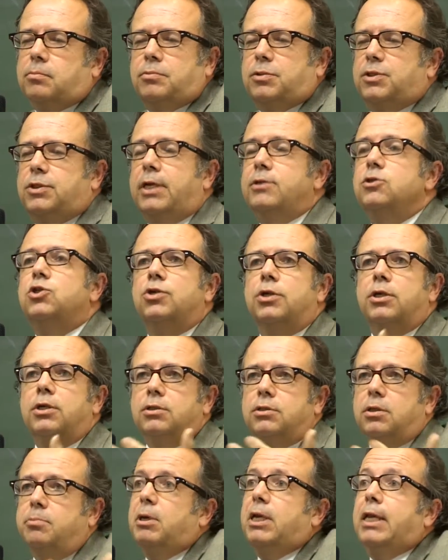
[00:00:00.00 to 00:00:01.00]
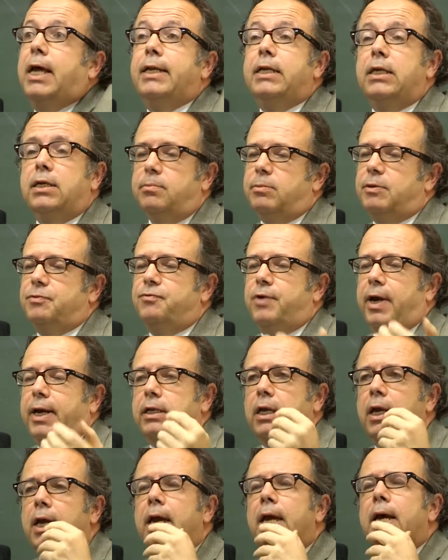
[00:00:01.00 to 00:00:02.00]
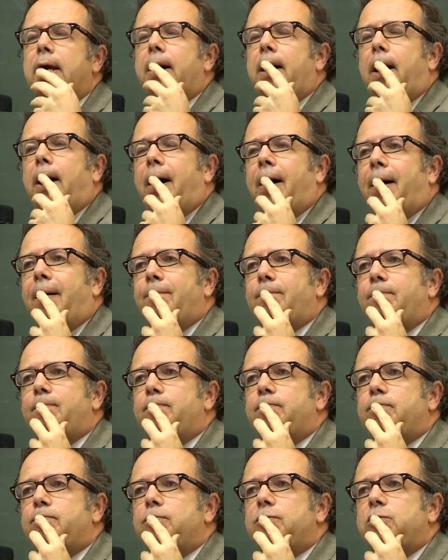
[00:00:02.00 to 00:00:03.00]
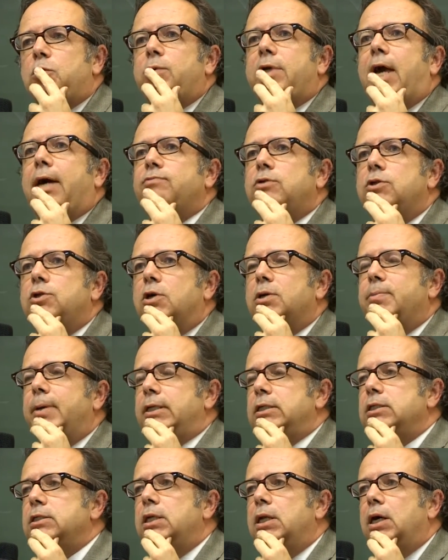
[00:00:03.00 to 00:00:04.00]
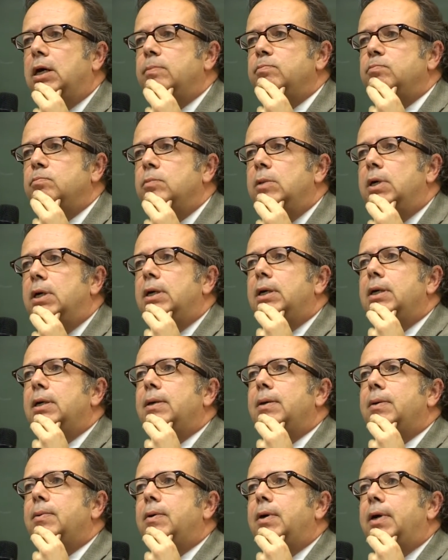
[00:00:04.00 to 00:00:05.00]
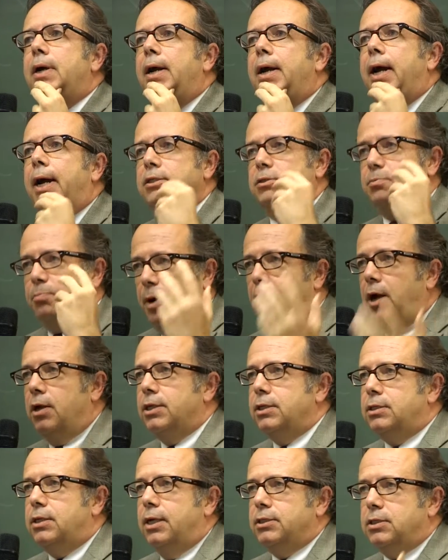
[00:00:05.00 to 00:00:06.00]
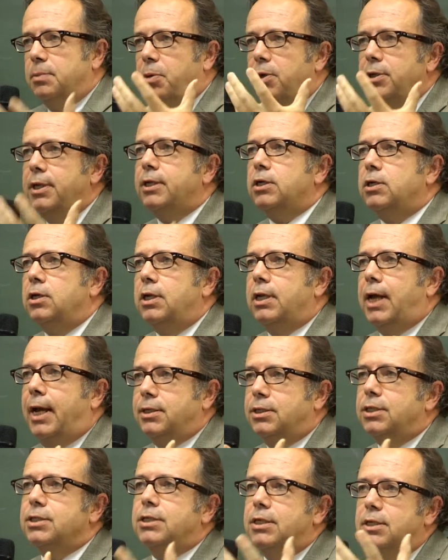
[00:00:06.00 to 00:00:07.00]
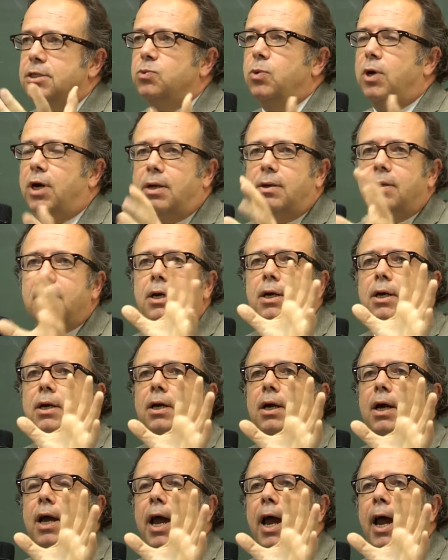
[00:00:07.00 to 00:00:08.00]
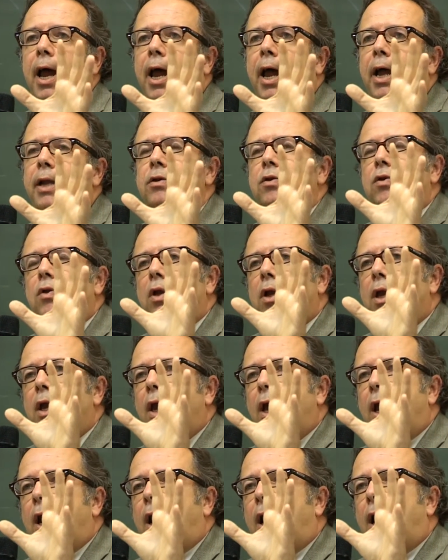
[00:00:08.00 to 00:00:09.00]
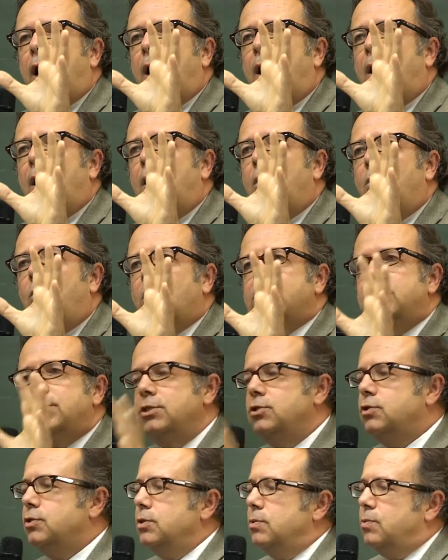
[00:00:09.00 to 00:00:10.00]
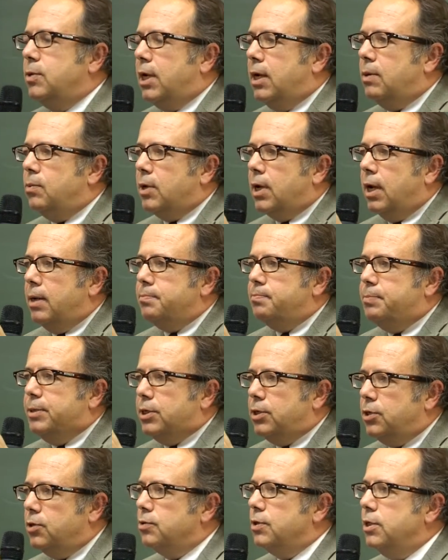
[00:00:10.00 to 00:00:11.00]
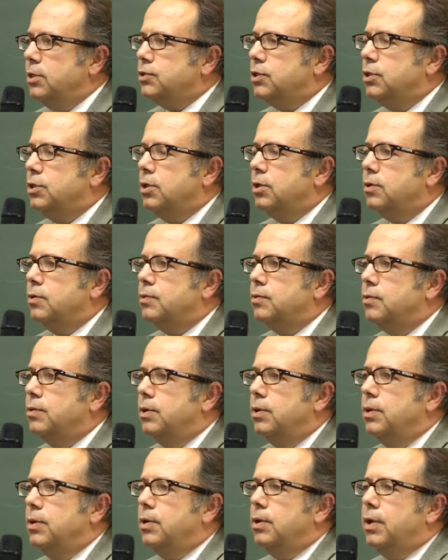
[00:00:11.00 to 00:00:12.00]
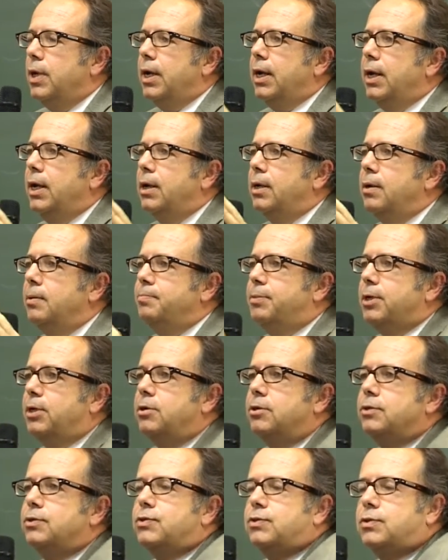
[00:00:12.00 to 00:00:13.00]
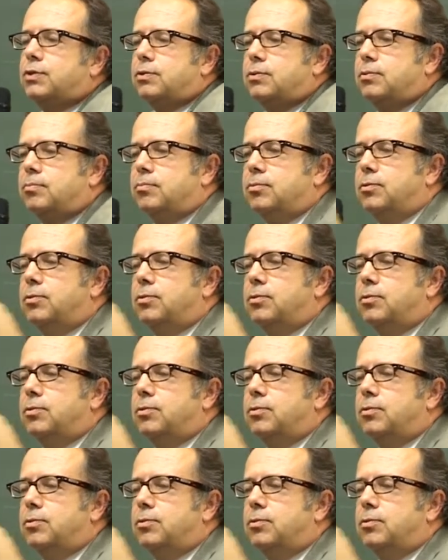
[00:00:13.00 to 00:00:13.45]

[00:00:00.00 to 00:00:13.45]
centuries, a millennium, in fact. So we have to talk about Islam as a political entity as well. And what I'd be curious to know, because